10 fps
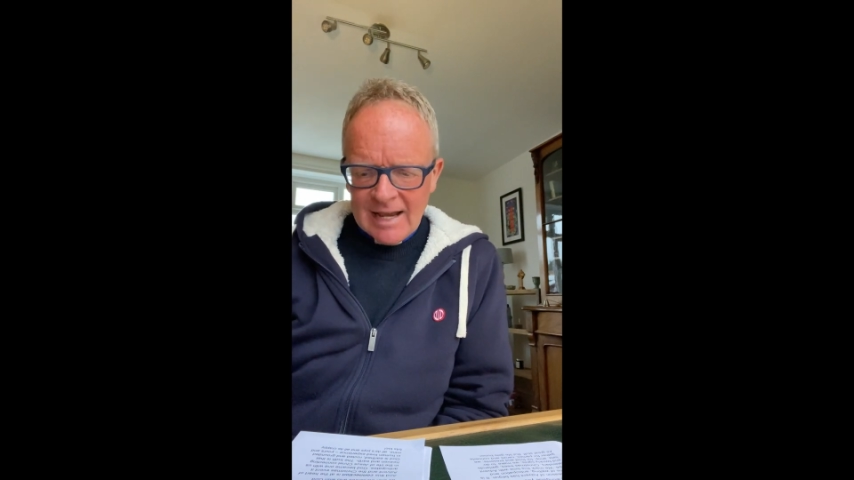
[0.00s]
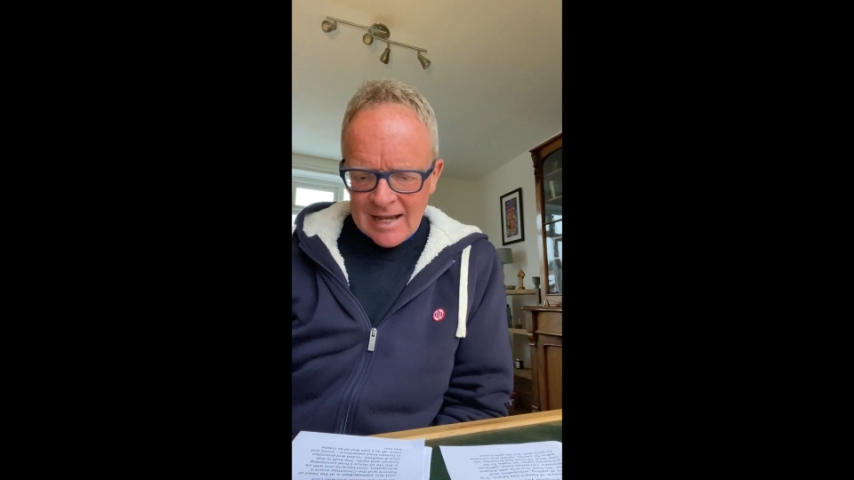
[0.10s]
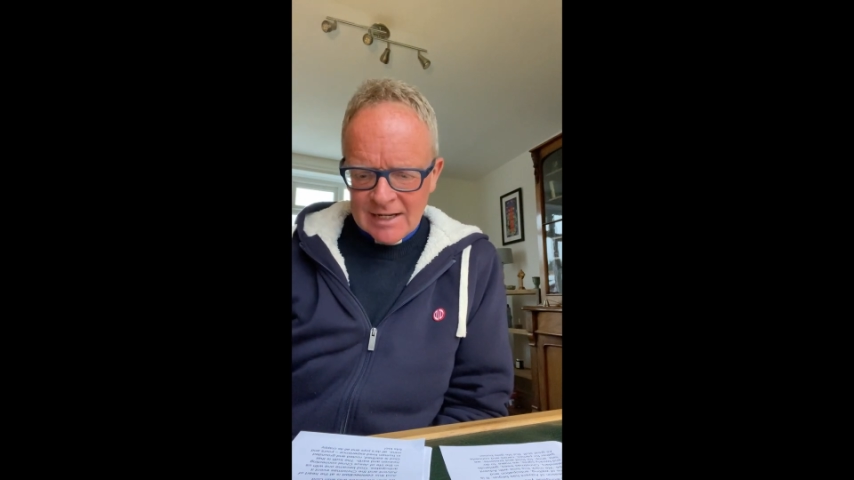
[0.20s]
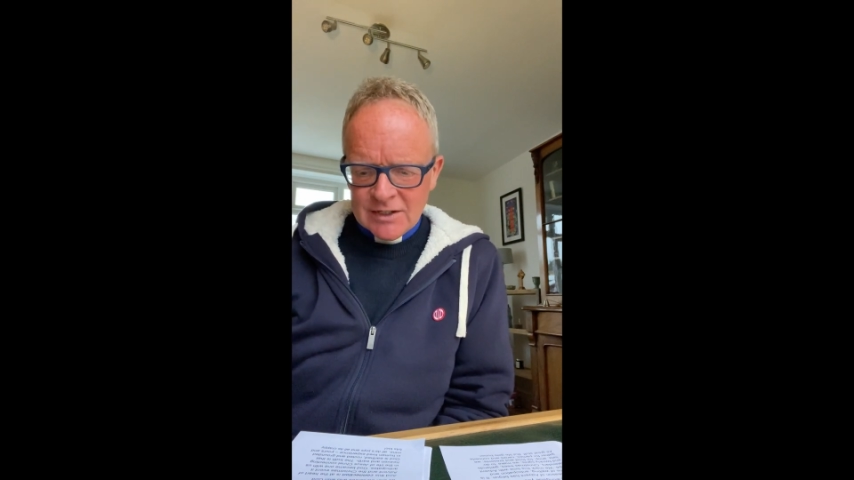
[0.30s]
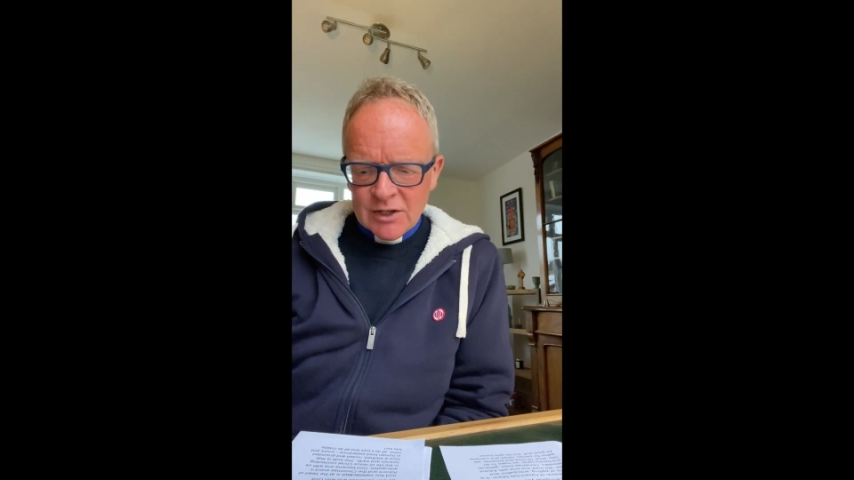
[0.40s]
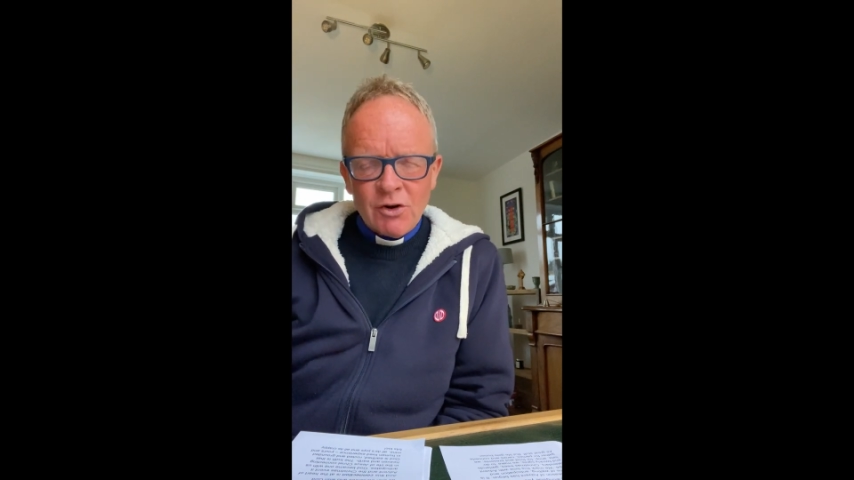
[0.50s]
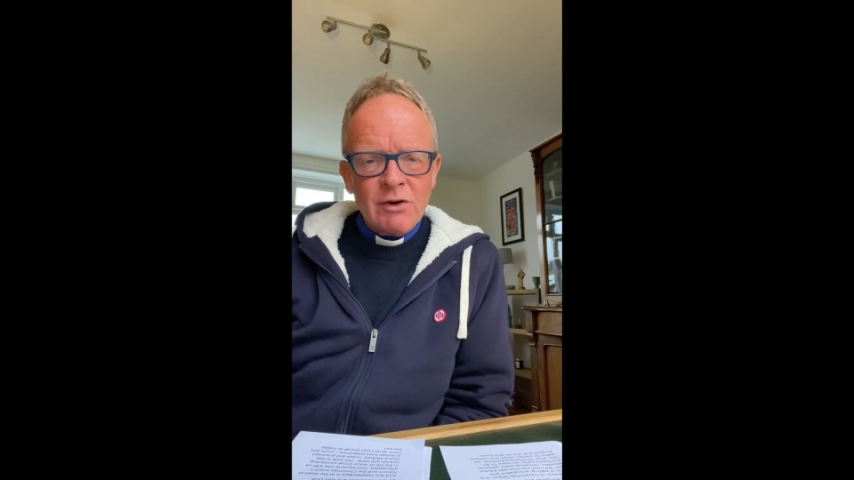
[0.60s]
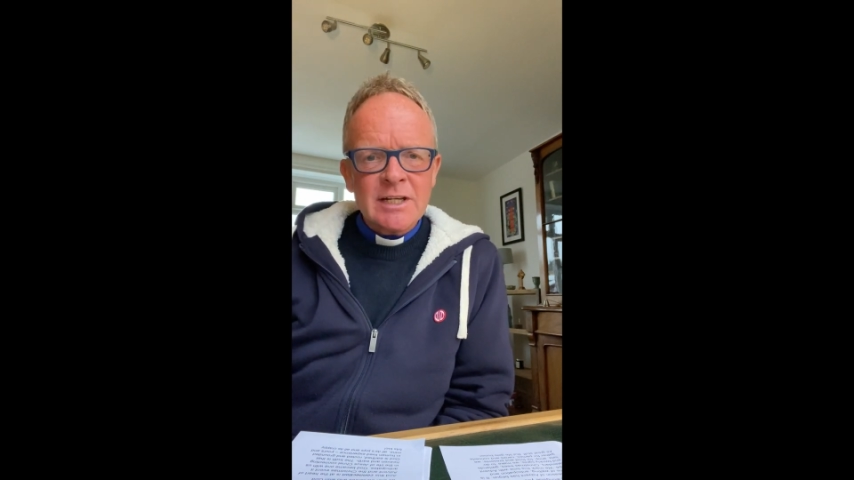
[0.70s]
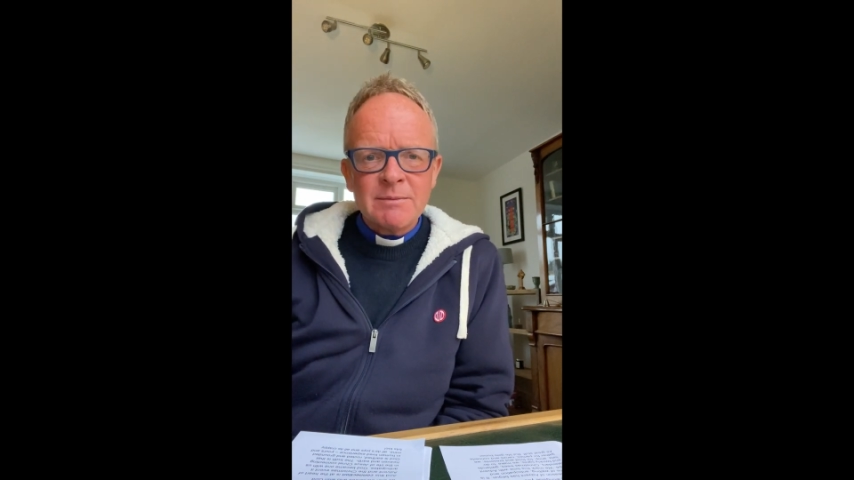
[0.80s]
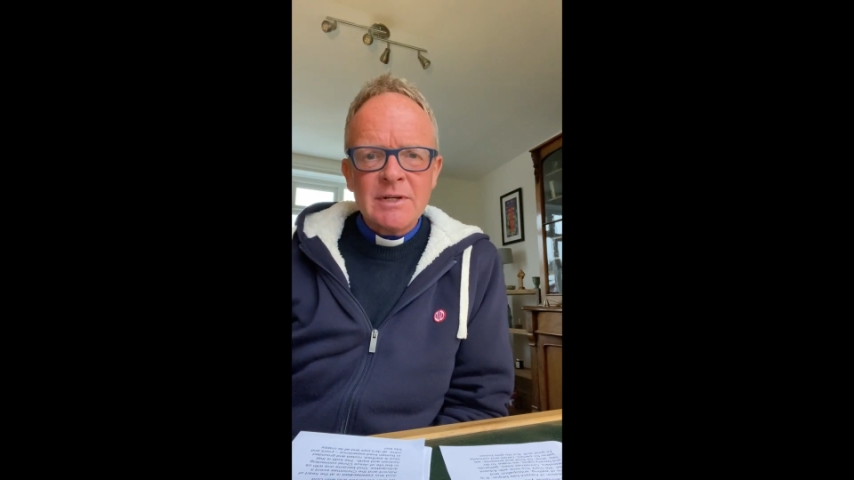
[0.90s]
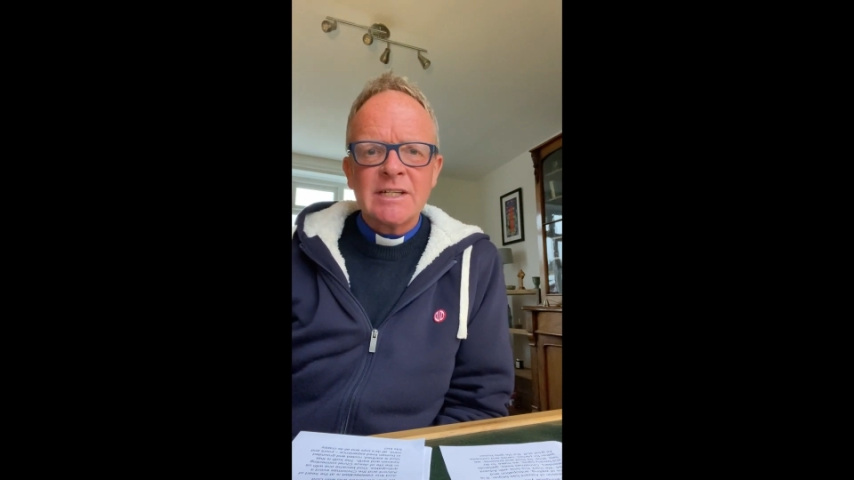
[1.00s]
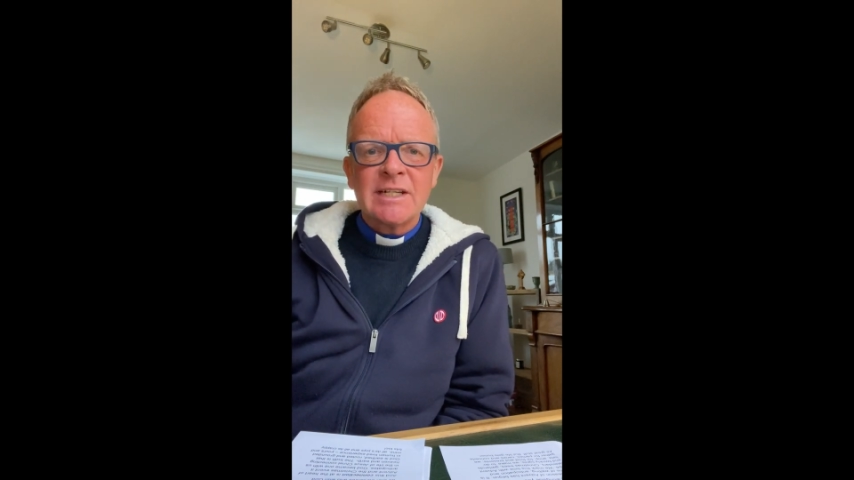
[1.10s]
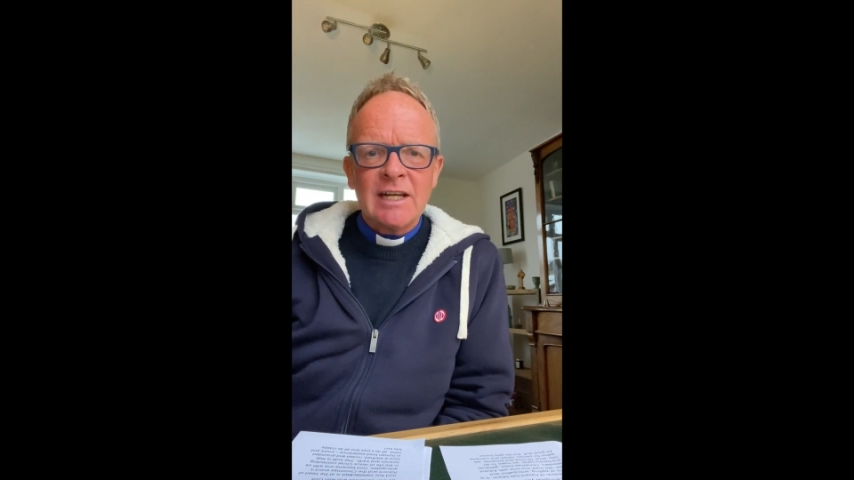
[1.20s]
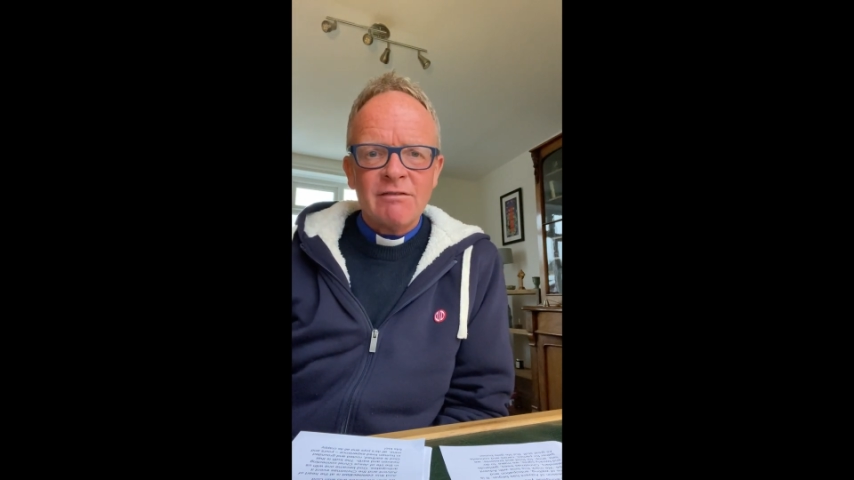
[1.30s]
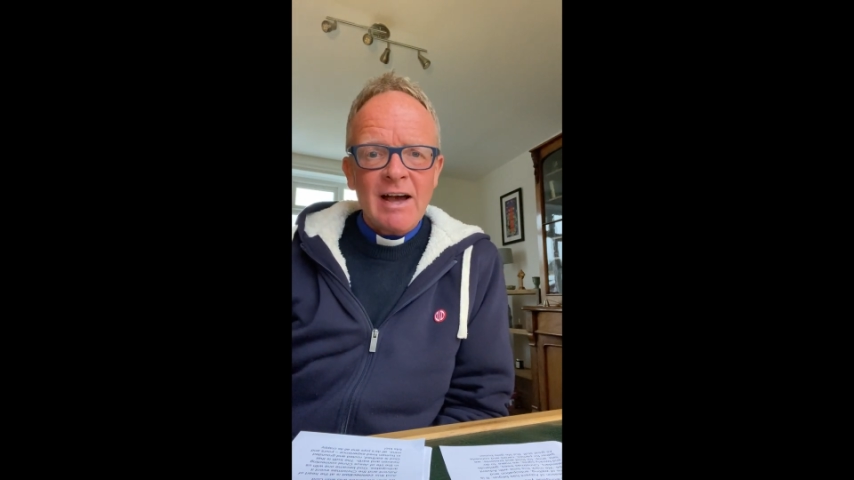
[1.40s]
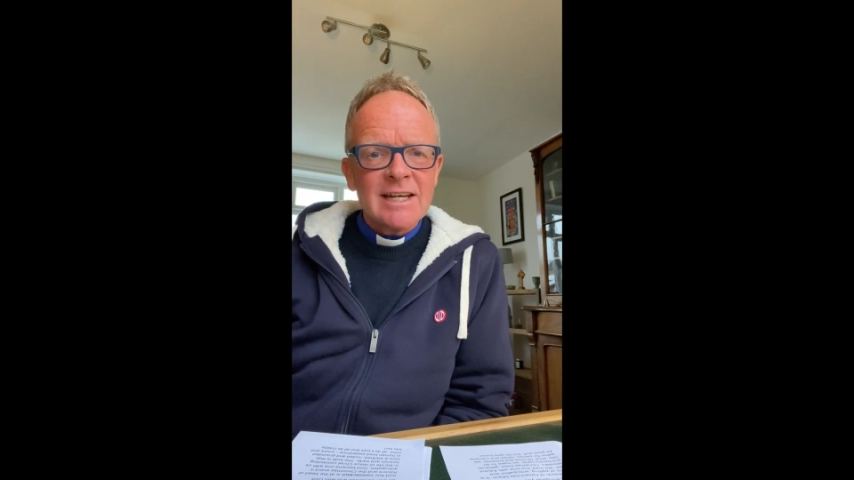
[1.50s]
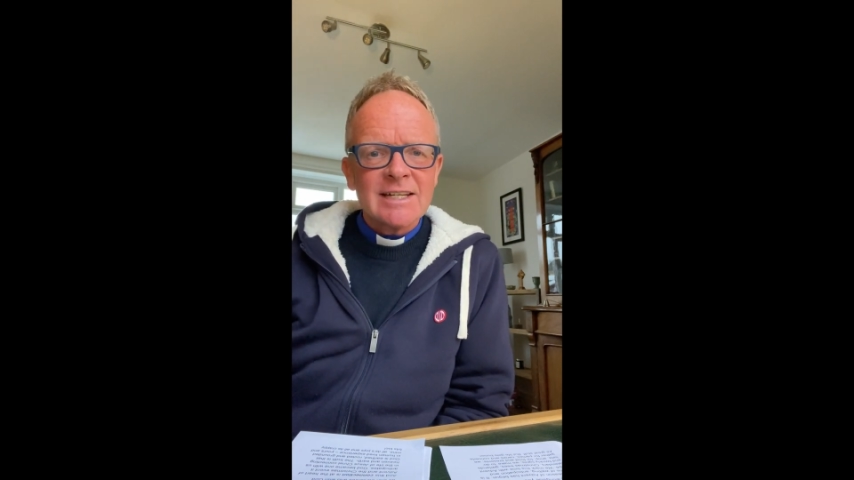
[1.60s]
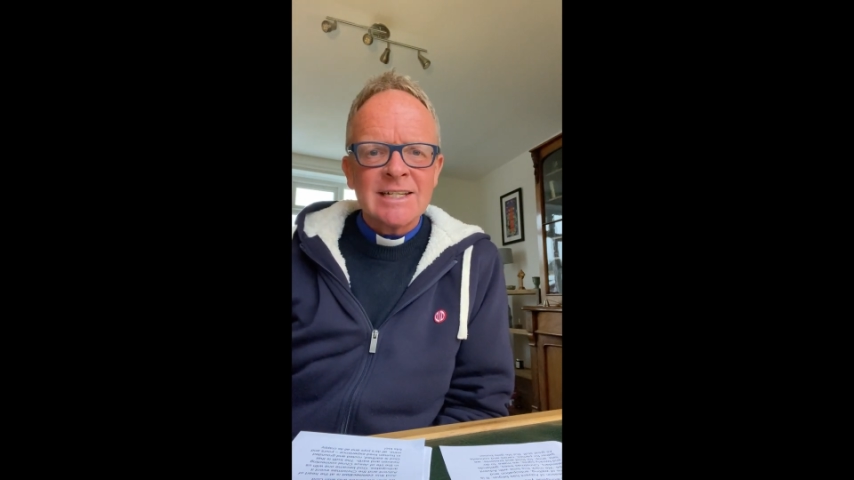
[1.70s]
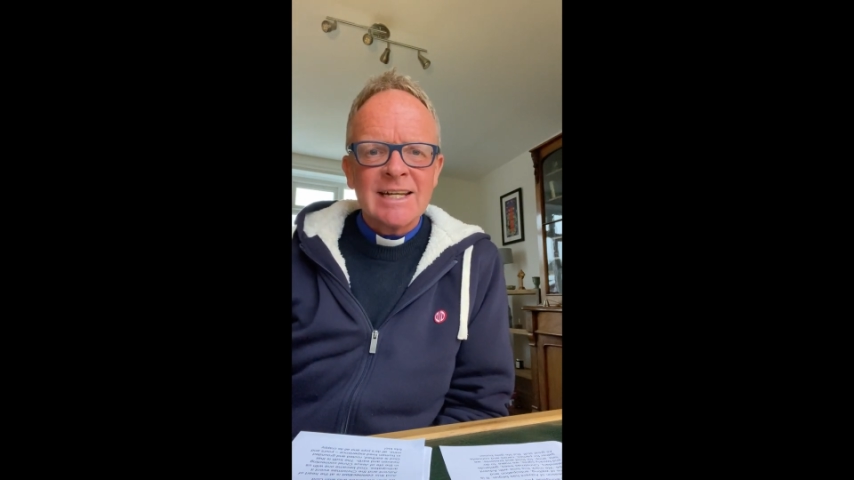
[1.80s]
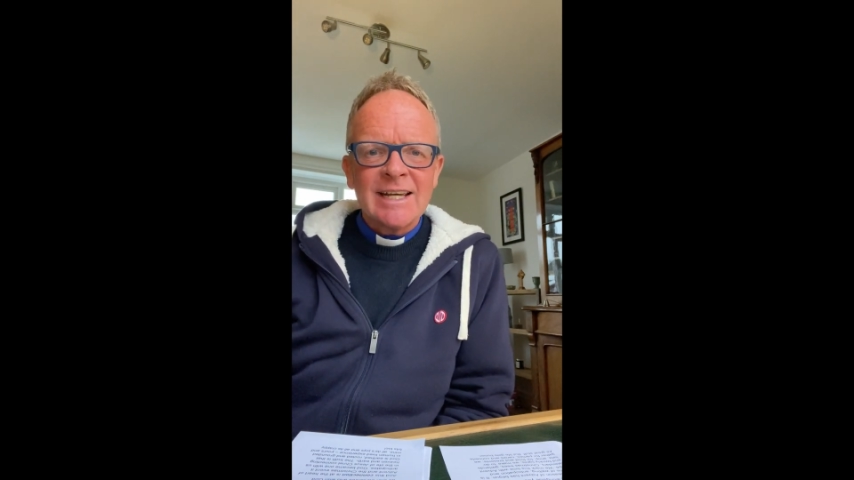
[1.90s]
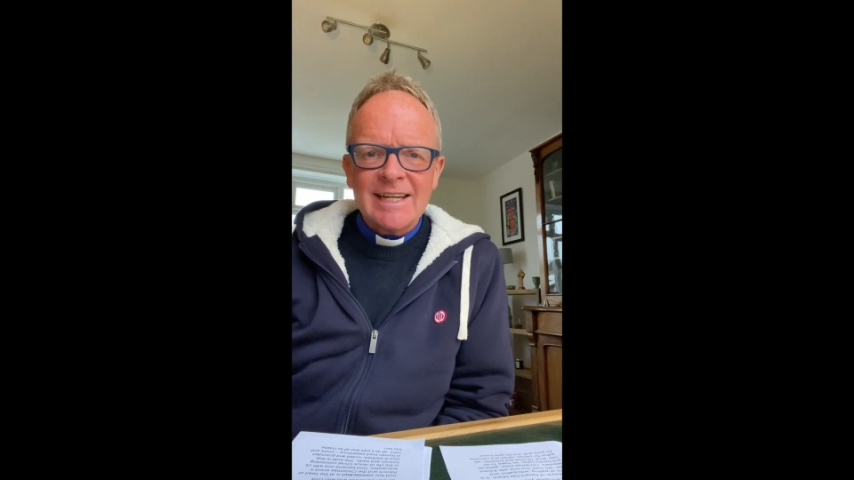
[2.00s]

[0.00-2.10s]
and the Christmas event